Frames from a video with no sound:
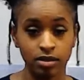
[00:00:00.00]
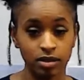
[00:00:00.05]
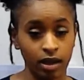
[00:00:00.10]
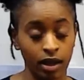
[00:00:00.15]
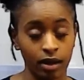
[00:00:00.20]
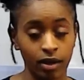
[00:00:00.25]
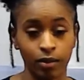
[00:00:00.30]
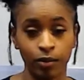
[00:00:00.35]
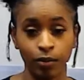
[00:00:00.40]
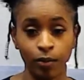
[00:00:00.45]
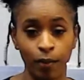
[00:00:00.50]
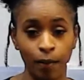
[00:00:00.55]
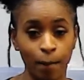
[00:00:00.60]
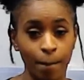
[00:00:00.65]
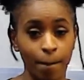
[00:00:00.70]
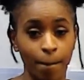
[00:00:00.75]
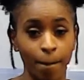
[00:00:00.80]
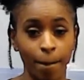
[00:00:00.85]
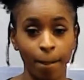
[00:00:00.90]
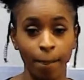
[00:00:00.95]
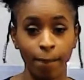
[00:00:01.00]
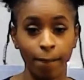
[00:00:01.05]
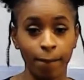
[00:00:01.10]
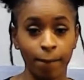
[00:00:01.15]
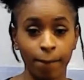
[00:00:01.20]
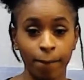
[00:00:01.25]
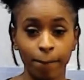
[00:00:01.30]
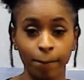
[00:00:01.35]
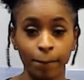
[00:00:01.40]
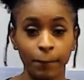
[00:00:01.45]
y'all.
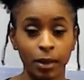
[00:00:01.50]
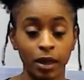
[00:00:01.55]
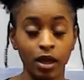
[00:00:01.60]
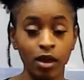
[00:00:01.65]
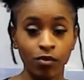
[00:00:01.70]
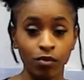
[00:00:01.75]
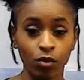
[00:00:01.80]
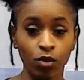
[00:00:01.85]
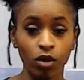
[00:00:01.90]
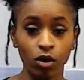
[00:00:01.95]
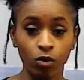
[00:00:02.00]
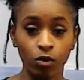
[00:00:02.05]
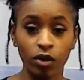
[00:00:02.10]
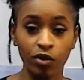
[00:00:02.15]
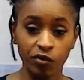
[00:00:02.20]
Even when we